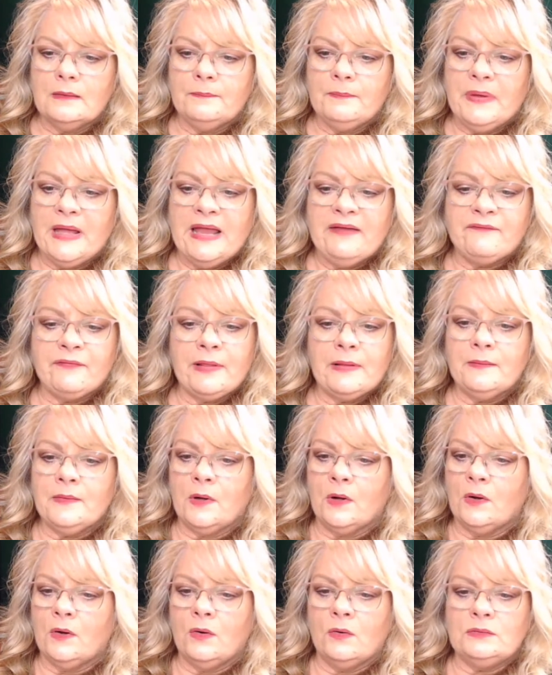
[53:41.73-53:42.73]
Pay for it.
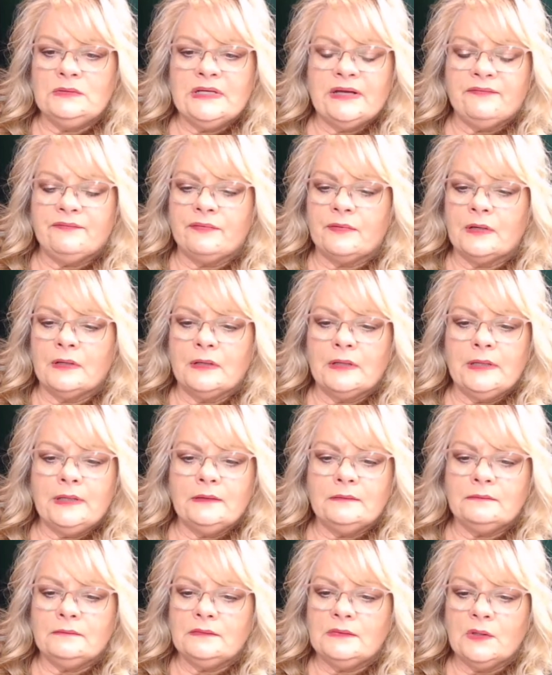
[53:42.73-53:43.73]
Oh, definitely.
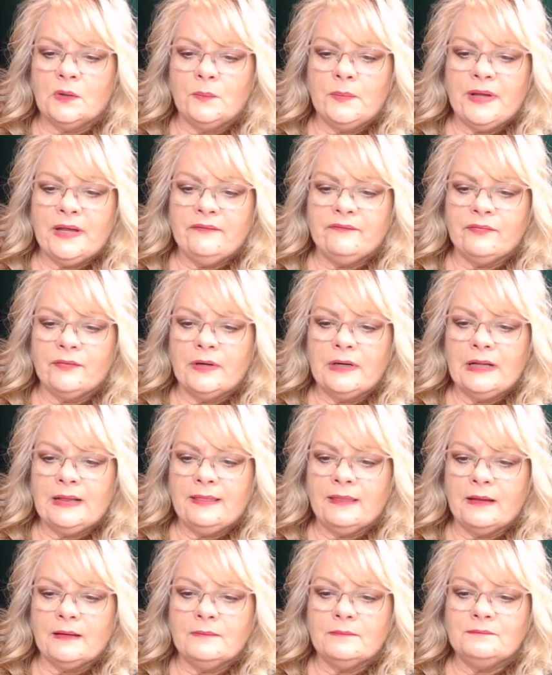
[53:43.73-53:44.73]
Don't pay for
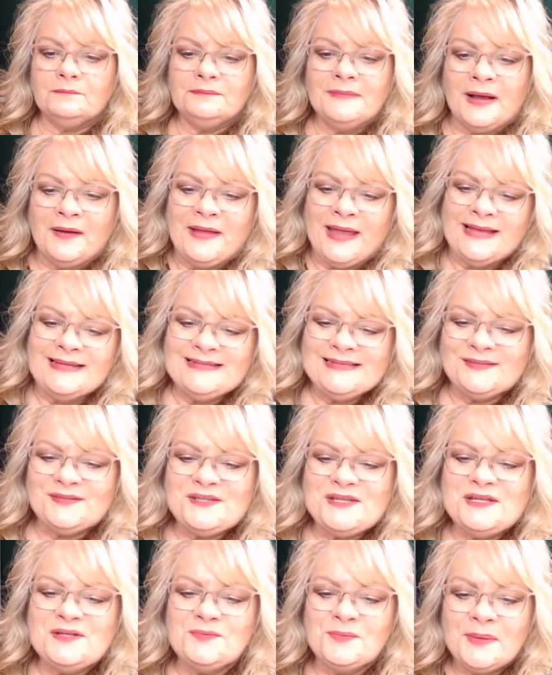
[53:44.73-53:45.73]
anything. Okay, so
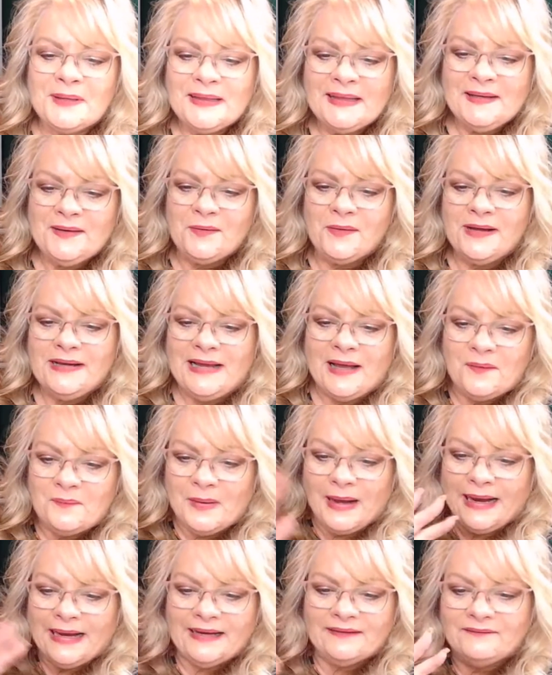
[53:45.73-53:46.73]
she's really going now.
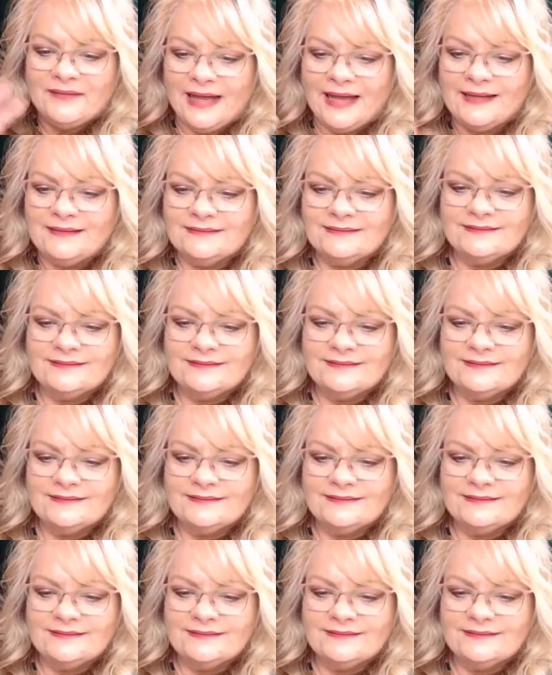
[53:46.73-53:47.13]
Bye, Yvette.